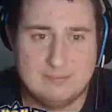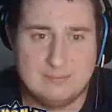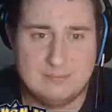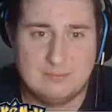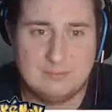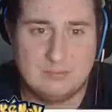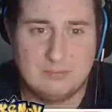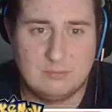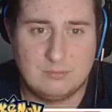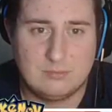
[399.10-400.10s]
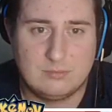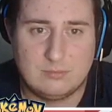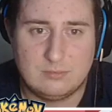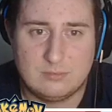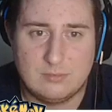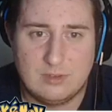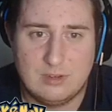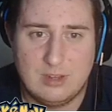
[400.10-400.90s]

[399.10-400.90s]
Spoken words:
No one is speaking in this clip.